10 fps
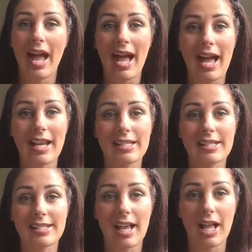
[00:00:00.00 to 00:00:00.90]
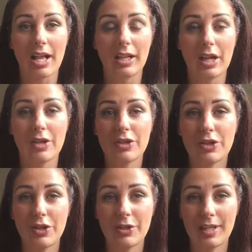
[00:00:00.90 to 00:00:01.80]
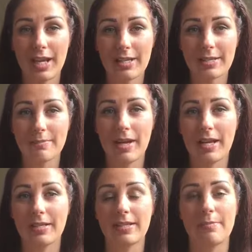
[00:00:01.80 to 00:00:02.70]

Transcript: and sell £2,000